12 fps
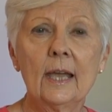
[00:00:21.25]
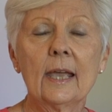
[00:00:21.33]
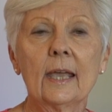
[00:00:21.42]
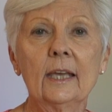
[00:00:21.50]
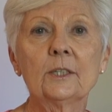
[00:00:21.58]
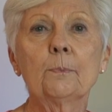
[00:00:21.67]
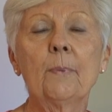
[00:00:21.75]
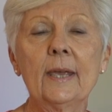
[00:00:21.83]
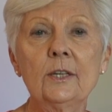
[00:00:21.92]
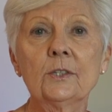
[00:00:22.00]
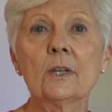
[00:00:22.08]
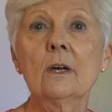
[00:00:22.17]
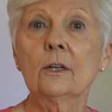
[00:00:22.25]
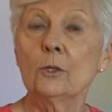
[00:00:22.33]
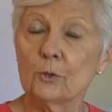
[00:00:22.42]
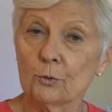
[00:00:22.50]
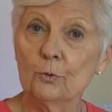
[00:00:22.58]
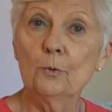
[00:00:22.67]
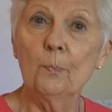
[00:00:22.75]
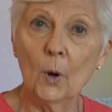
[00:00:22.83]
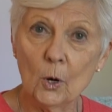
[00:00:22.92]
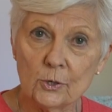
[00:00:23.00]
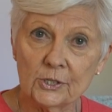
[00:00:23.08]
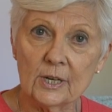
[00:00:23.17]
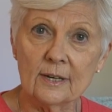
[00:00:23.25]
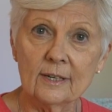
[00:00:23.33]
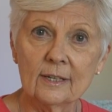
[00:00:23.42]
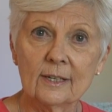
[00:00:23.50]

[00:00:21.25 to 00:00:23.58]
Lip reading: It's based on a true person,